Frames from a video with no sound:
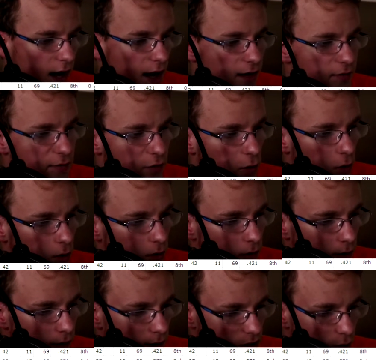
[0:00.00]

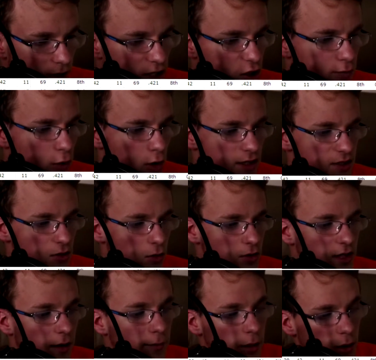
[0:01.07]
for 22 points only,
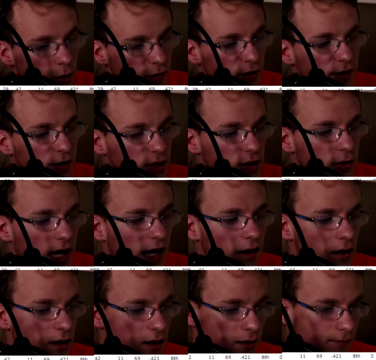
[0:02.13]
a below
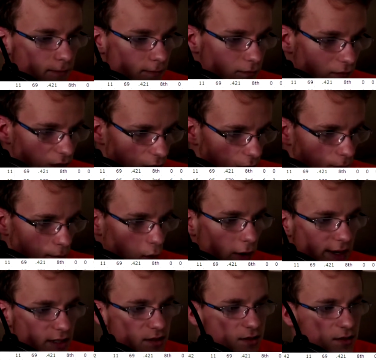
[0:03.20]
500,
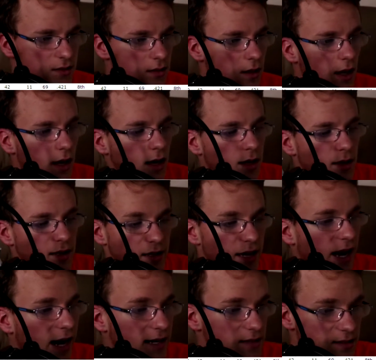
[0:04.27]
points. He
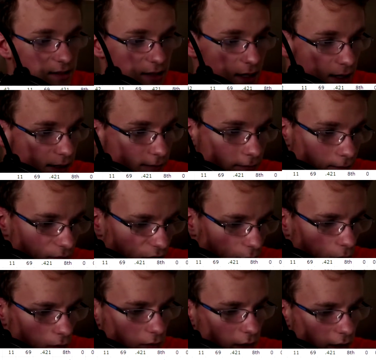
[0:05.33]
has,
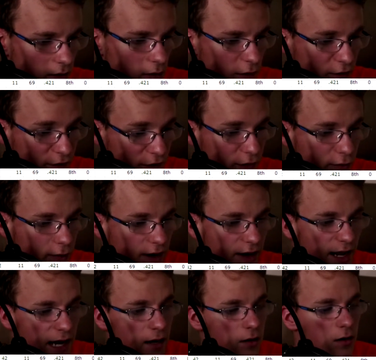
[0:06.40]
they're fifth right
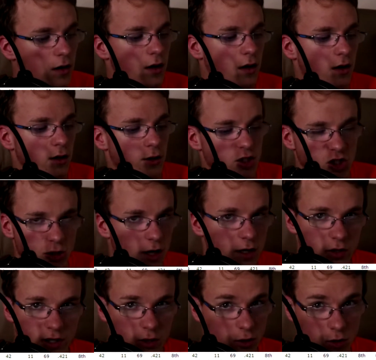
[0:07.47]
now. They're
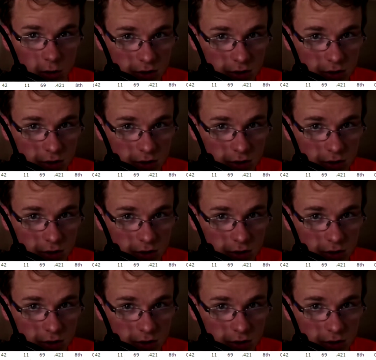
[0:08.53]
struggling. Their goals